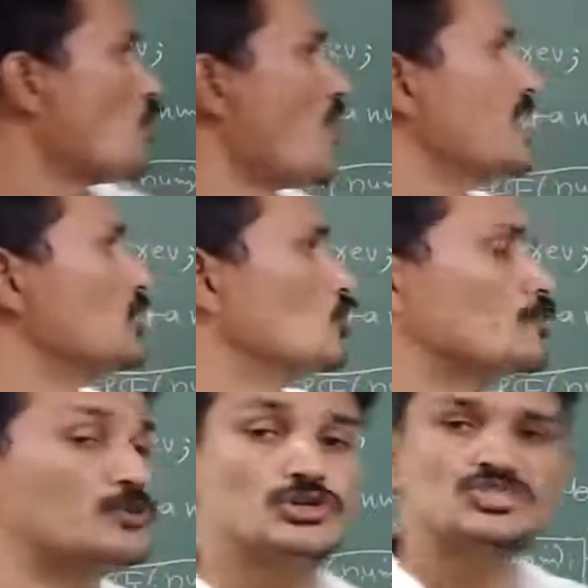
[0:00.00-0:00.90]
while
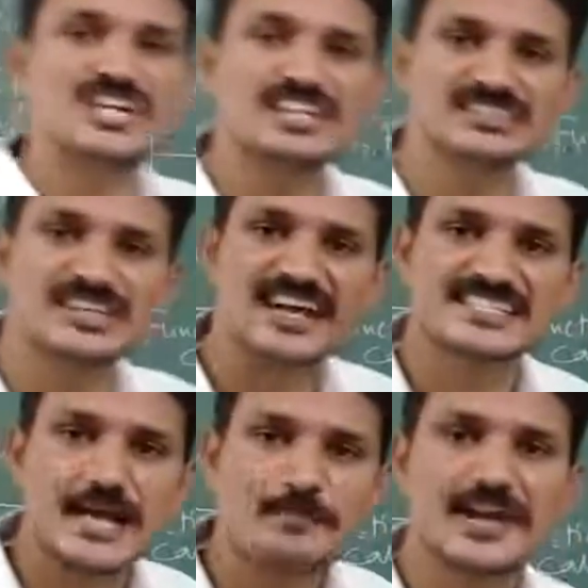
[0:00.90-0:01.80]
loop to check the
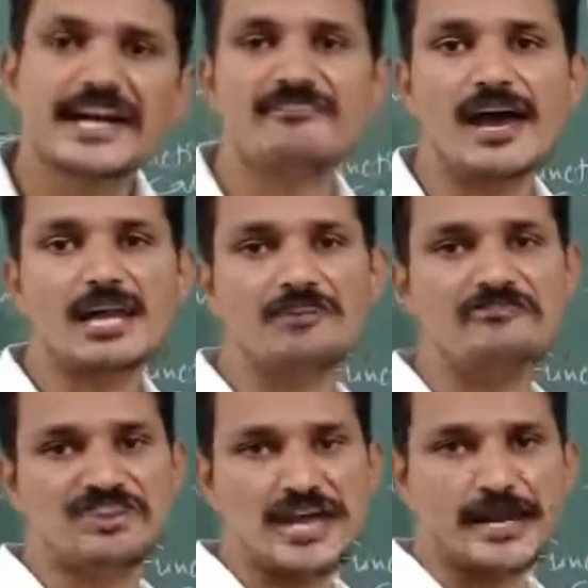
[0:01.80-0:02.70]
next updated value
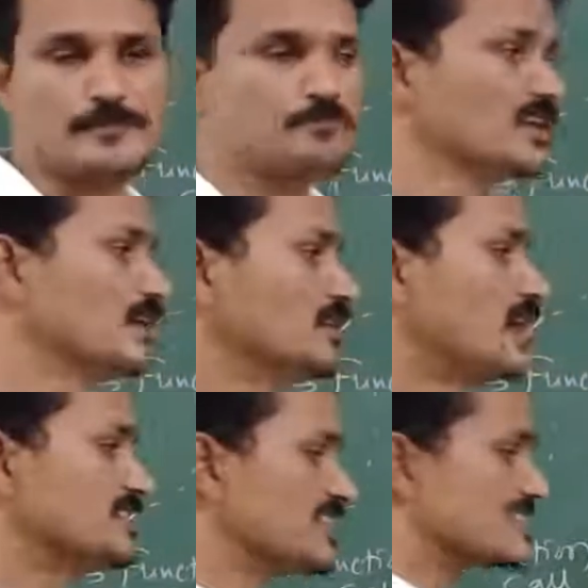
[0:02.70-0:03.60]
of n.
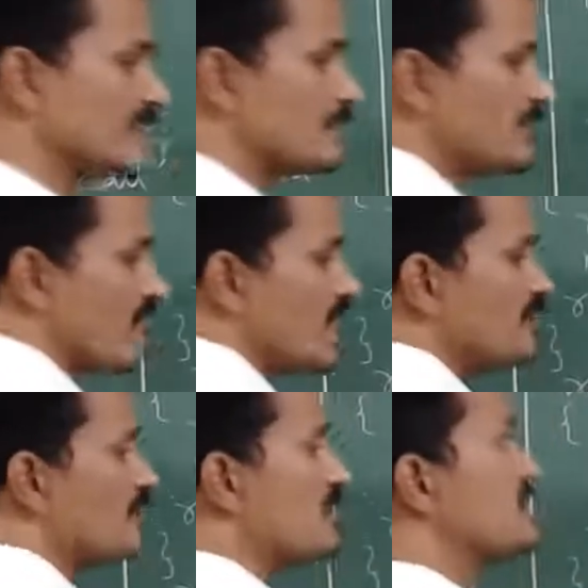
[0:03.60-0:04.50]
And this time the value
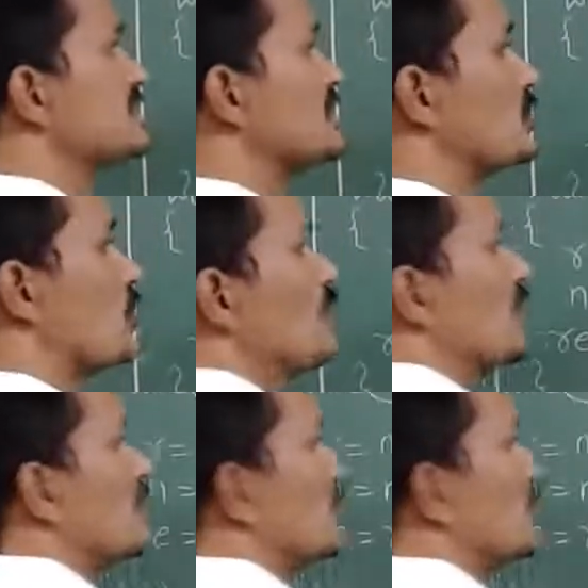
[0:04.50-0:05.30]
of n is 0.